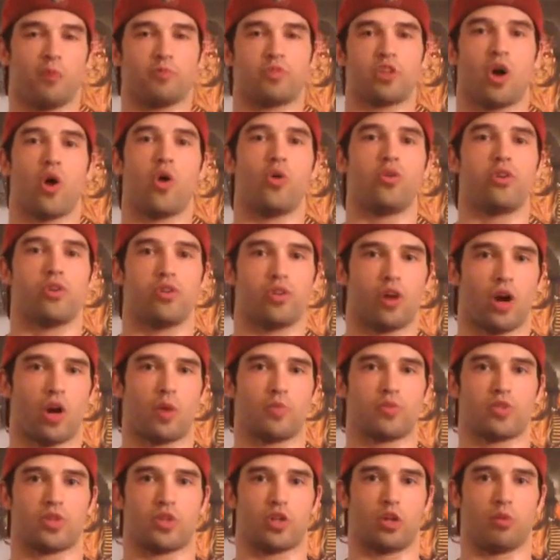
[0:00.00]
tone your
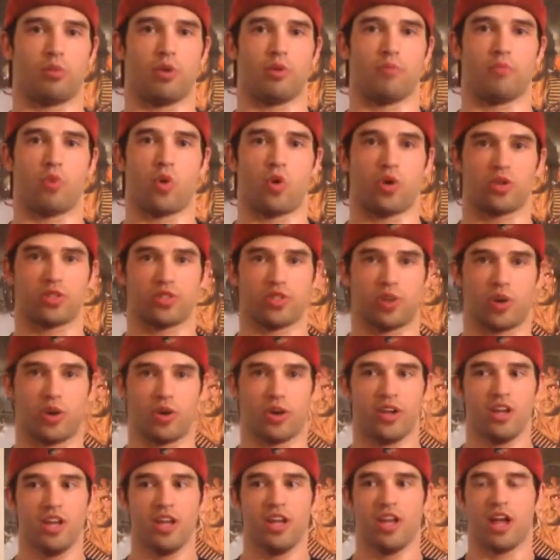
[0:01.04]
arms a little bit more.
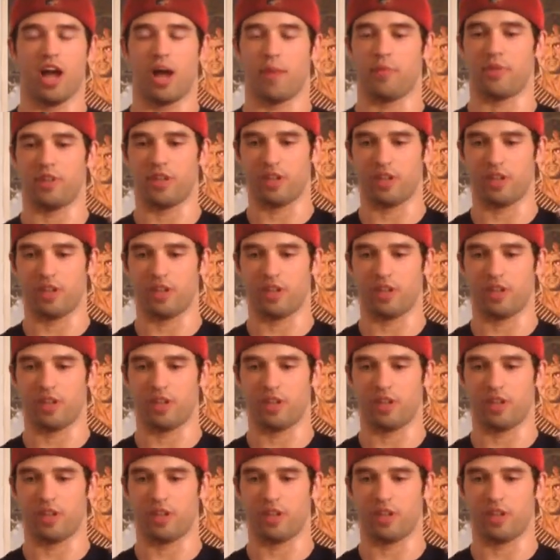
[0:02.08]
So I mean,